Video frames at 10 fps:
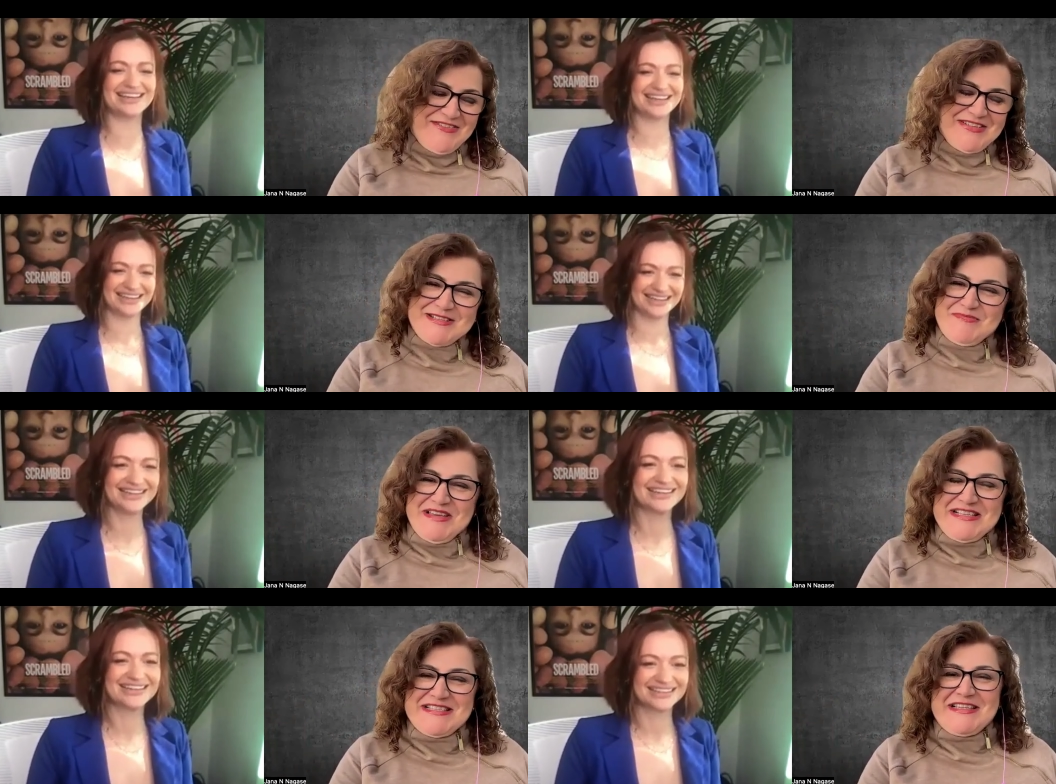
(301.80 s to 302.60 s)
Speaker 1: was
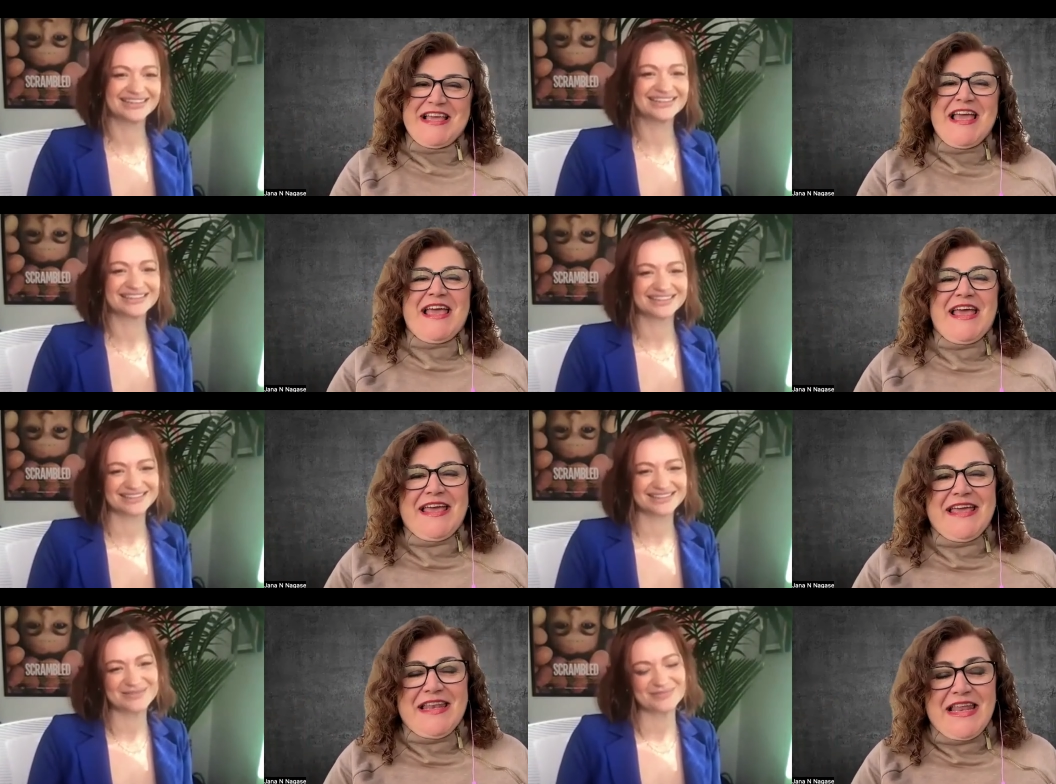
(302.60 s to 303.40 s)
amazing.
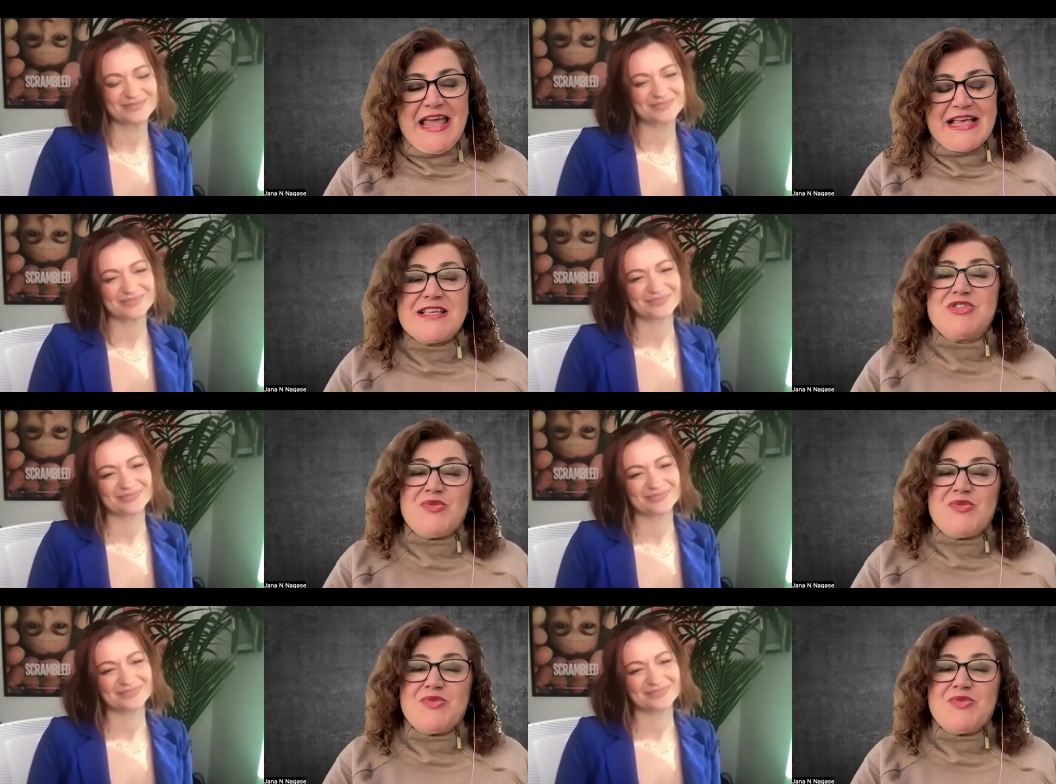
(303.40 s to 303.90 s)
And as a